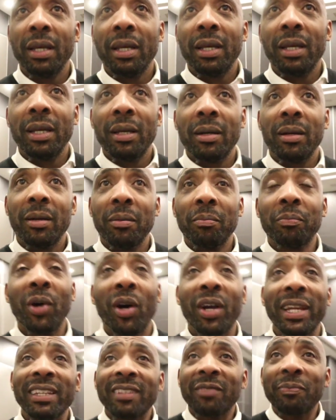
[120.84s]

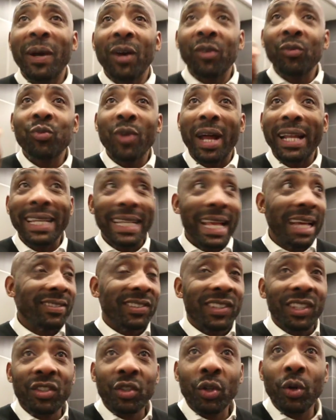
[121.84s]
but it's spelled Ronnie.
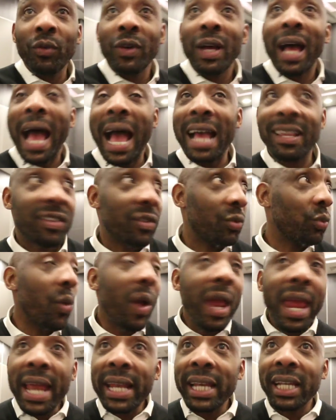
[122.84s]
That's the truth. I
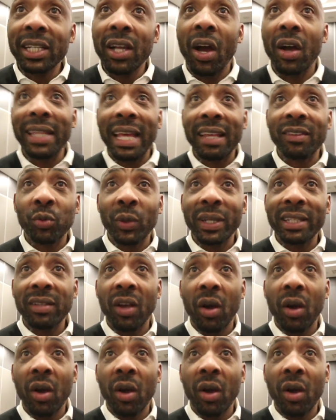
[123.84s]
swear to God, that's what he